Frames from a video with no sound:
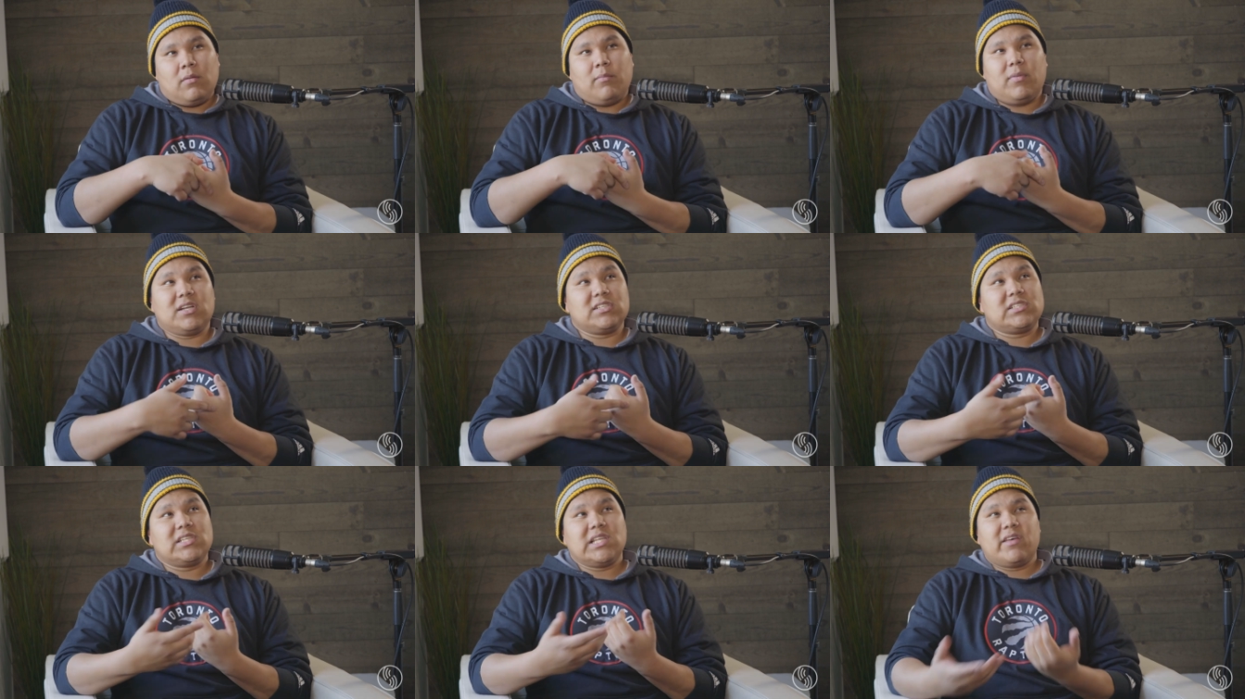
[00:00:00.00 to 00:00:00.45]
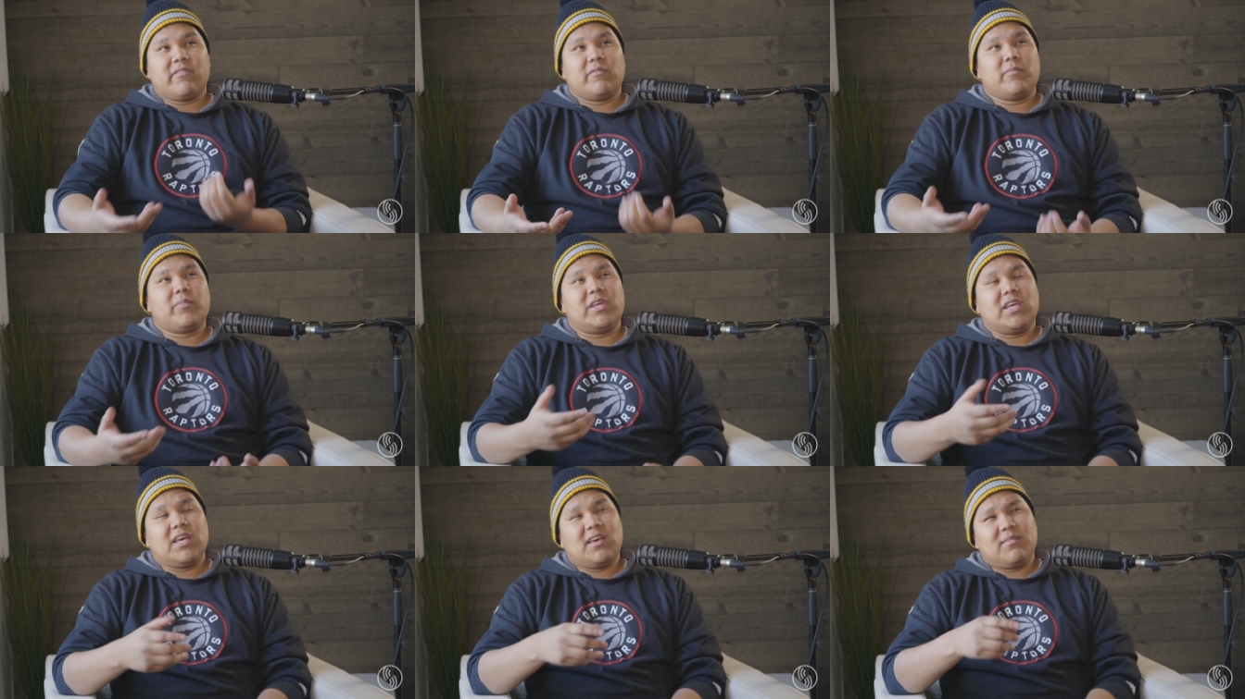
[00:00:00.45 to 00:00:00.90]
But it's
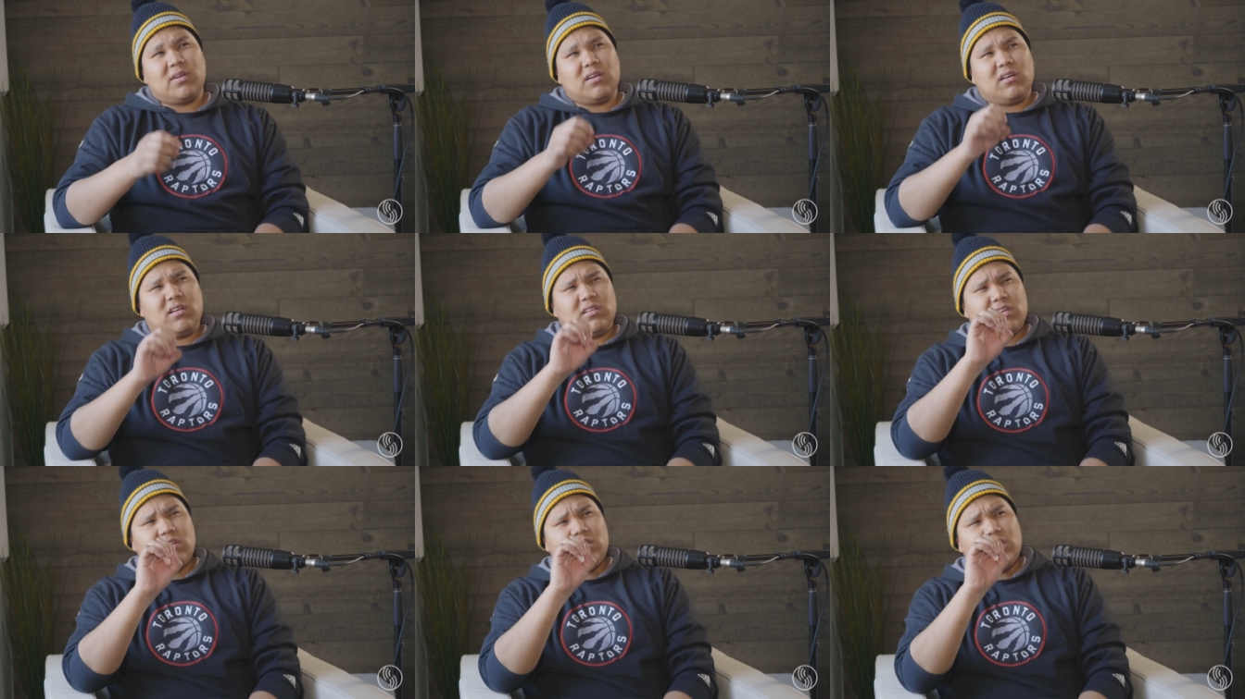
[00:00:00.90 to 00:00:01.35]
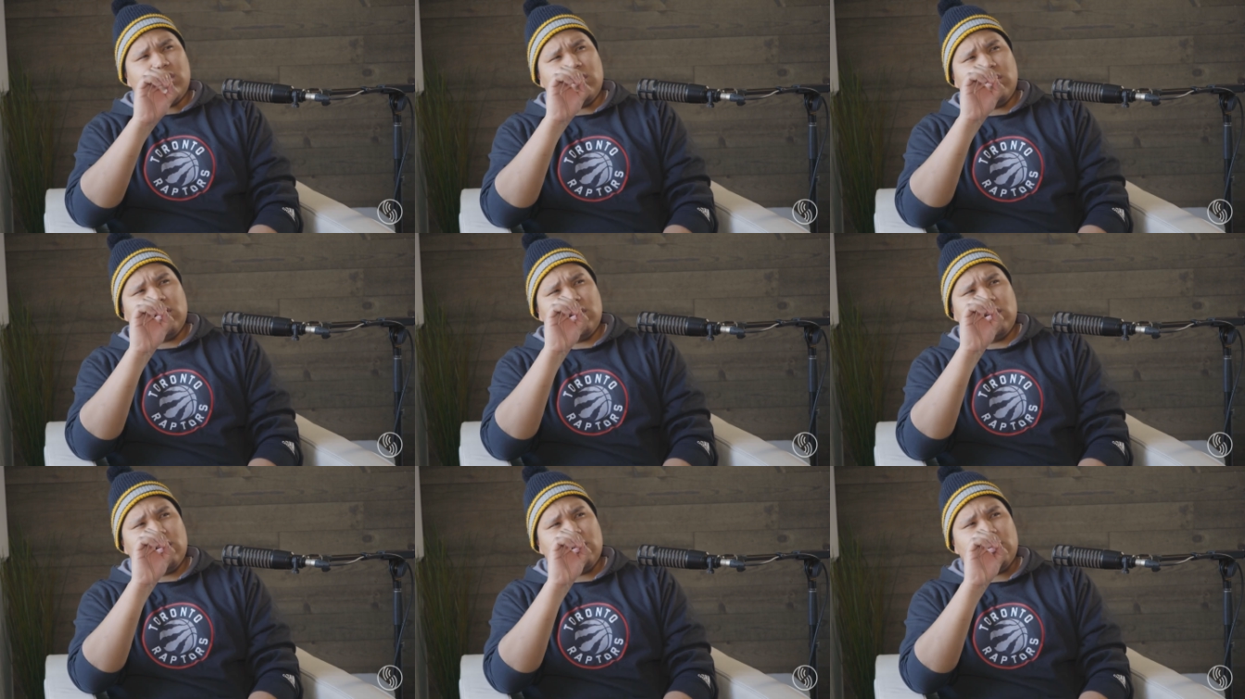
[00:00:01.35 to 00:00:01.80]
11 p.m. and all the
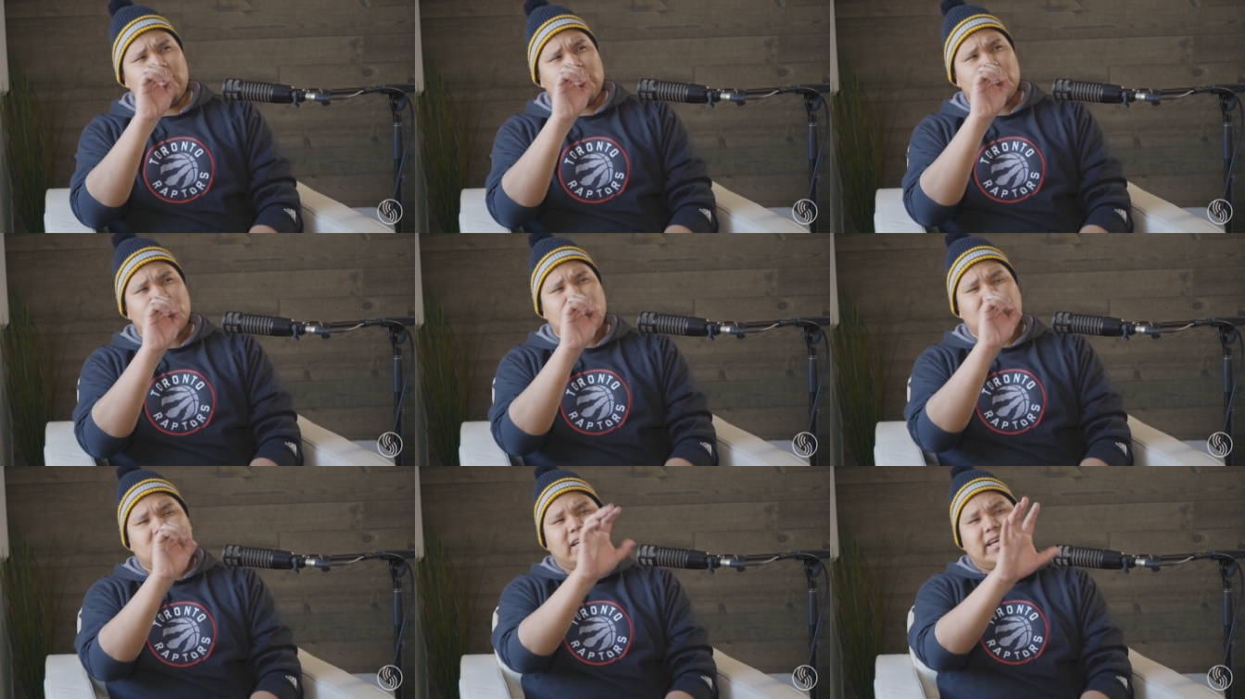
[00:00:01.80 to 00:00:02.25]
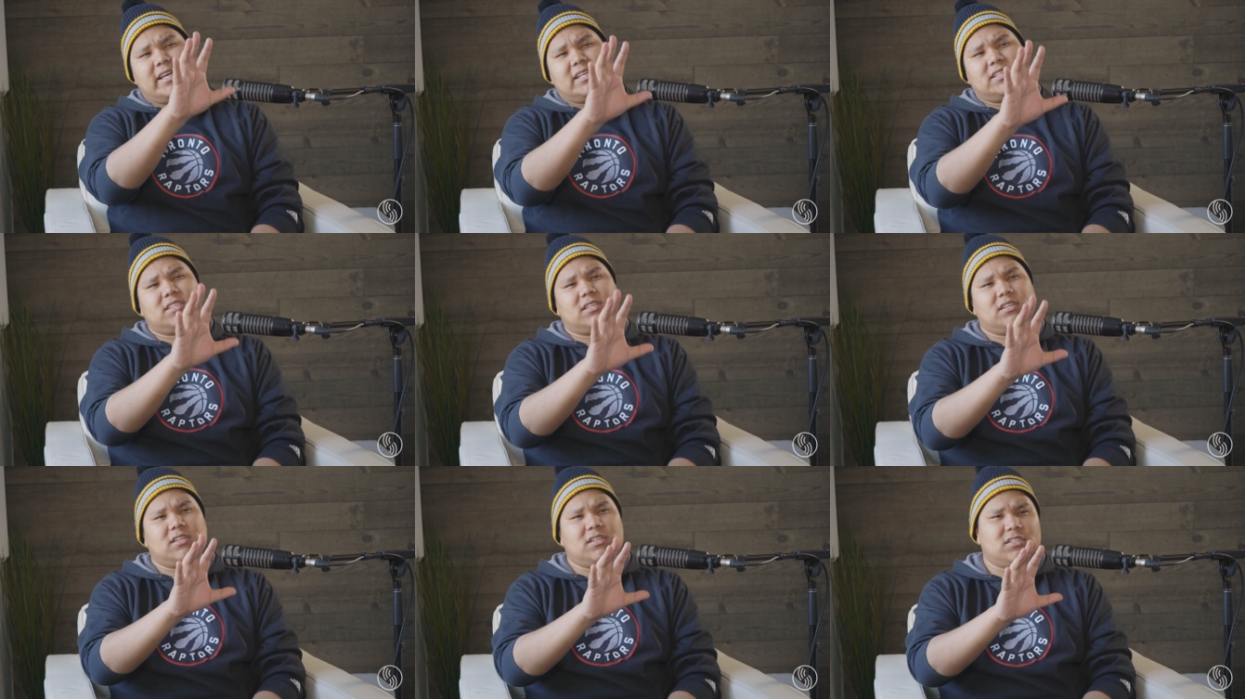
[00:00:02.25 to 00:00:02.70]

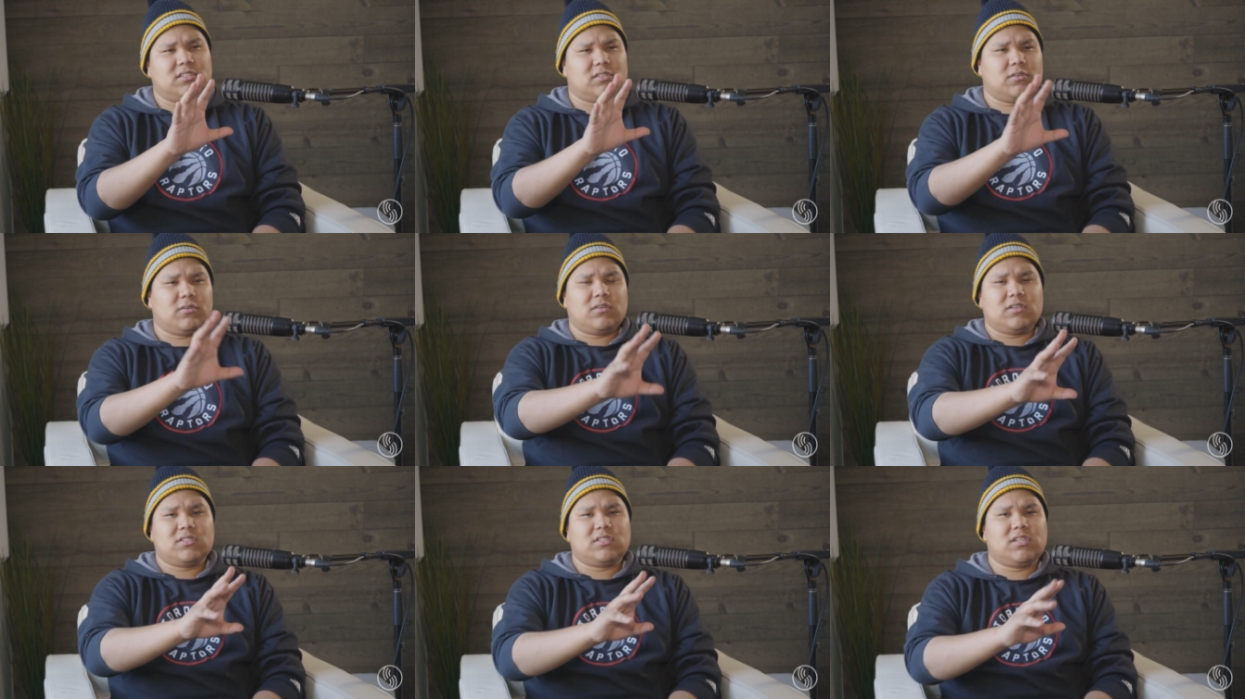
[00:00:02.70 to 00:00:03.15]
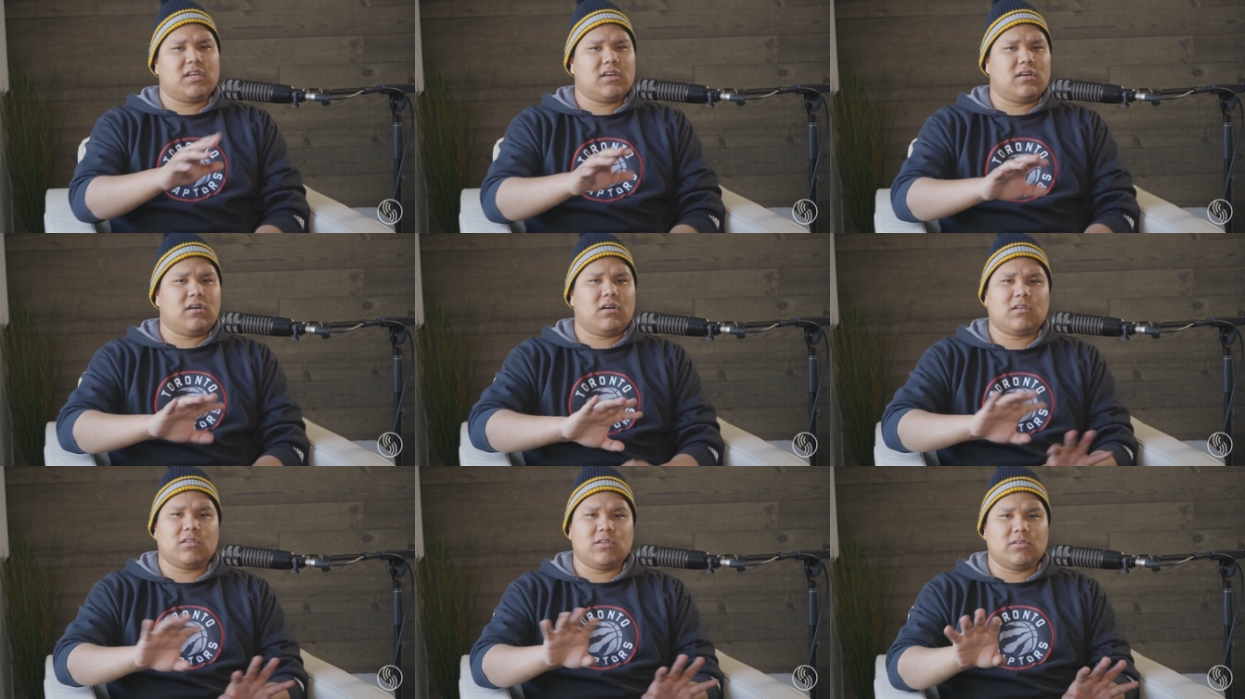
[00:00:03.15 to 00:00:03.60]
lights and the stores,
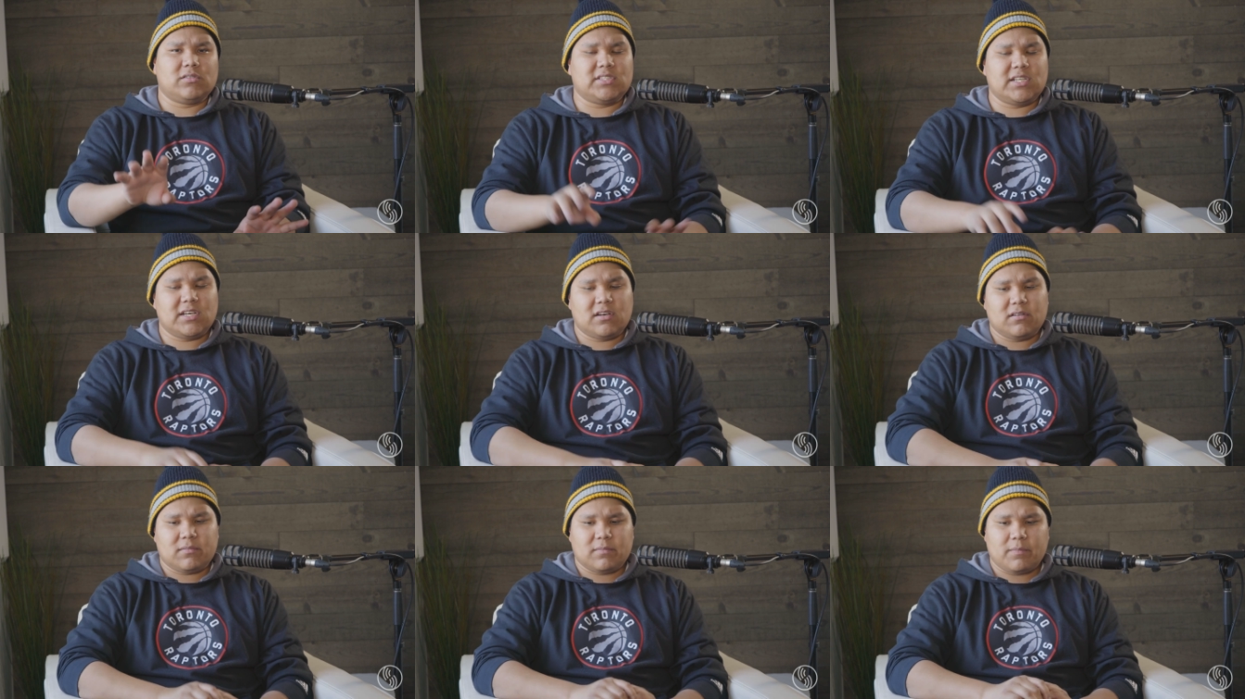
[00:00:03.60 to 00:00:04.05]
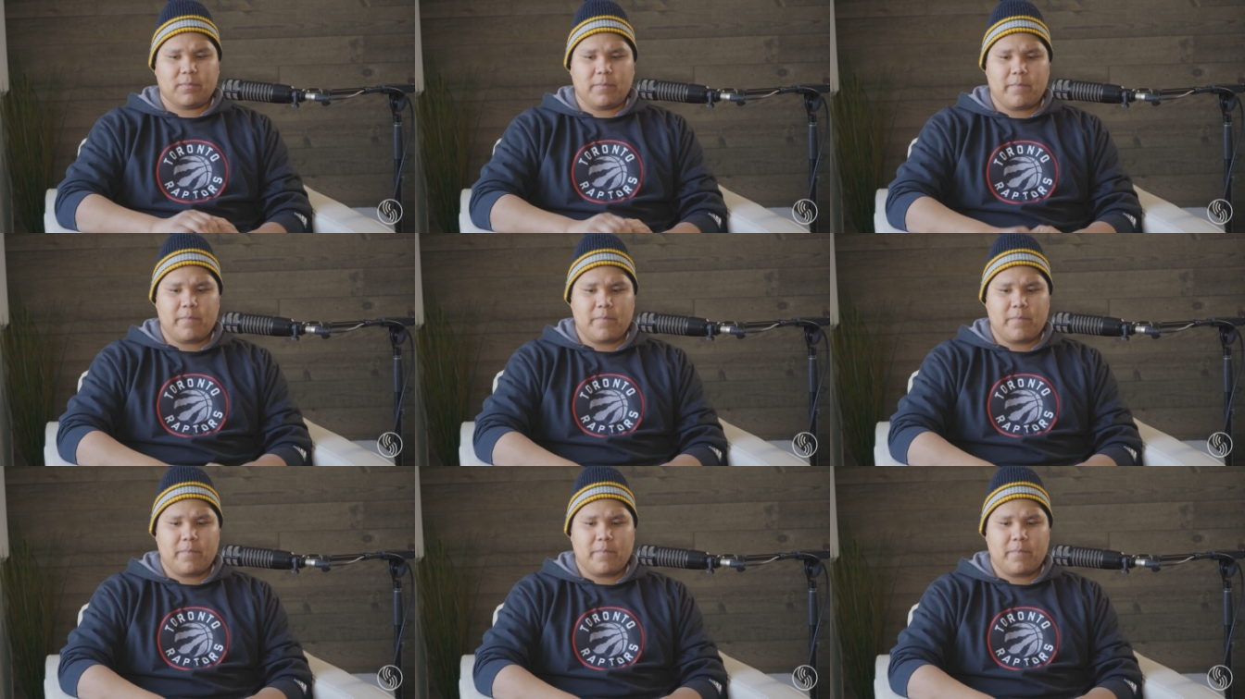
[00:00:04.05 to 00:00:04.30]
they all closed down.